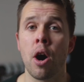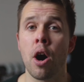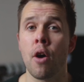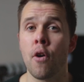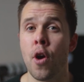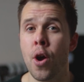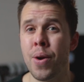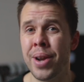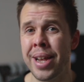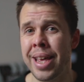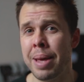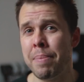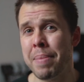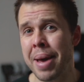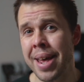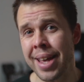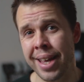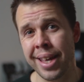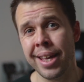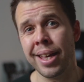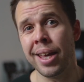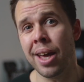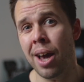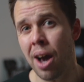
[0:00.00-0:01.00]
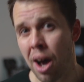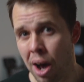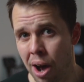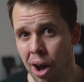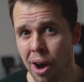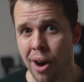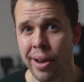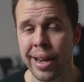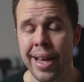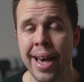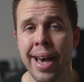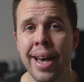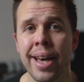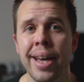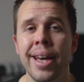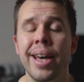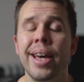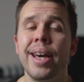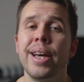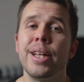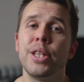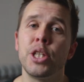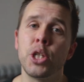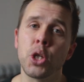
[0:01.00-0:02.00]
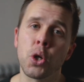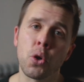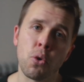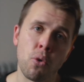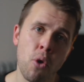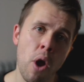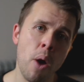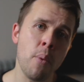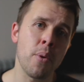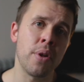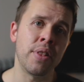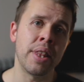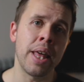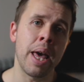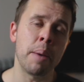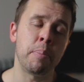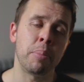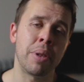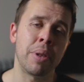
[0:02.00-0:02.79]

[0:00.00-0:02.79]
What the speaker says: are only making it harder to grow on their